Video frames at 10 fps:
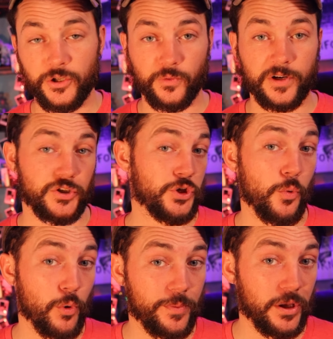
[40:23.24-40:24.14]
you're in a
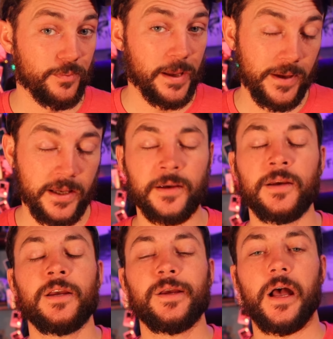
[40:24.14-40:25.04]
snowmobile maybe.
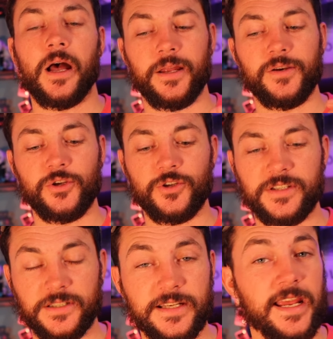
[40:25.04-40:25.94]
Uh,
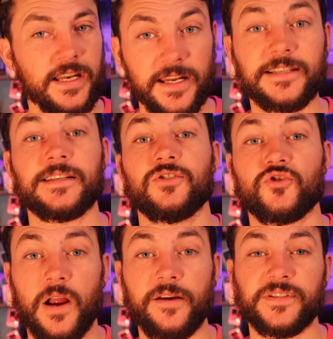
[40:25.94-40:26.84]
take it easy,
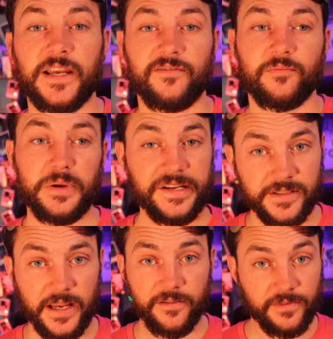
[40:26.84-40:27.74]
drive safe, be
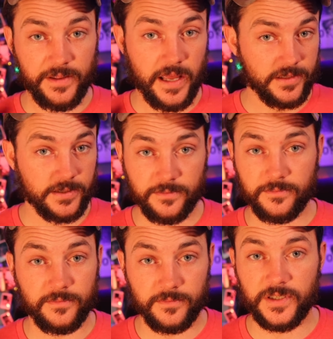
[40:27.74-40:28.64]
safe, and that's
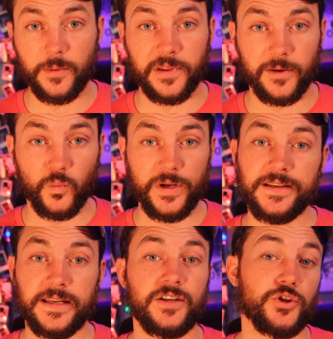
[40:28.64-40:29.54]
something we
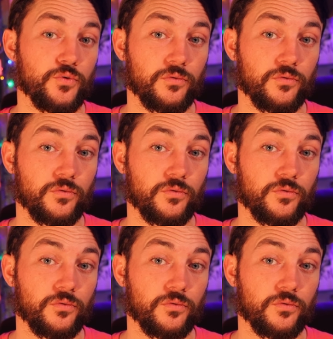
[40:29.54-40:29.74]
did do